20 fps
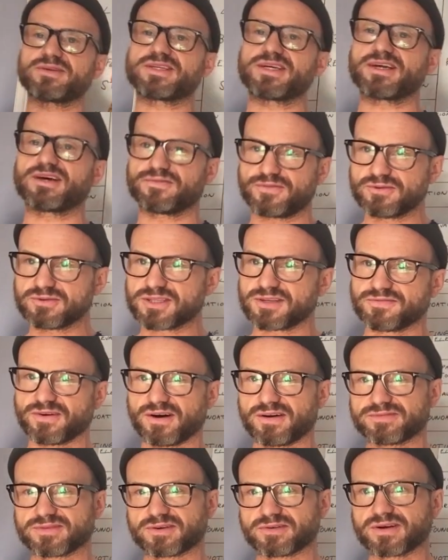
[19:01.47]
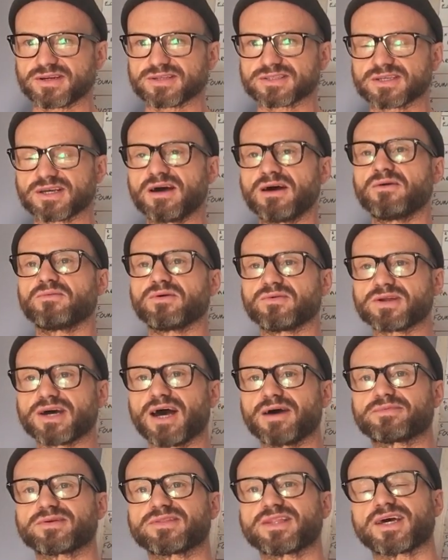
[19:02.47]
but did it at 45 degrees? What would
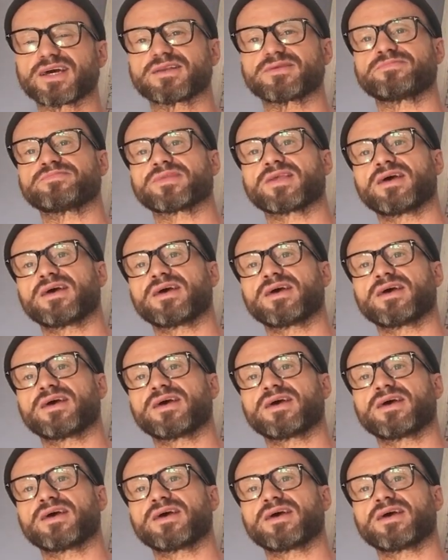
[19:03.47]
happen then?